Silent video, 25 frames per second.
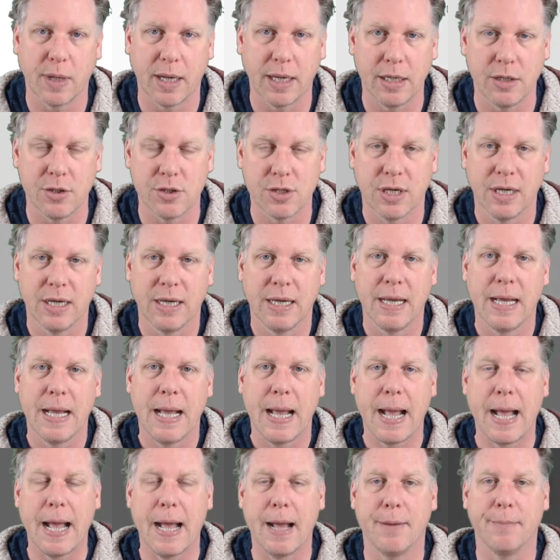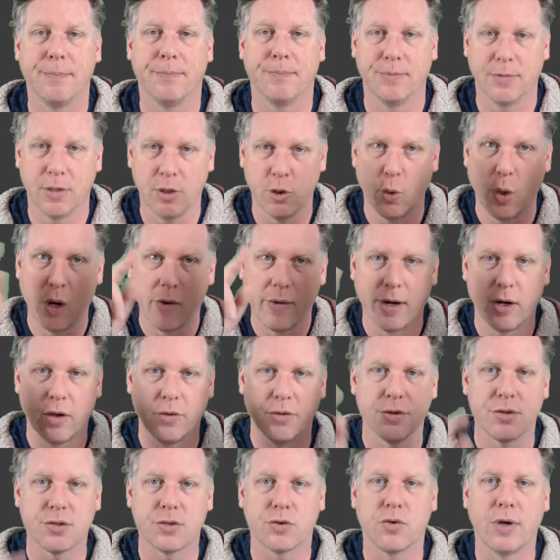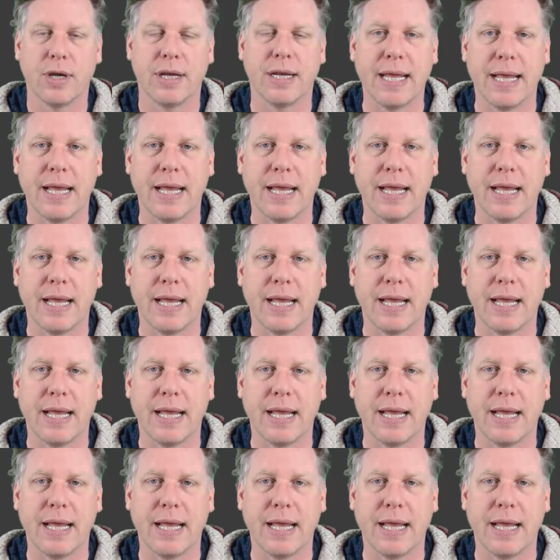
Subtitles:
page. URL on the screen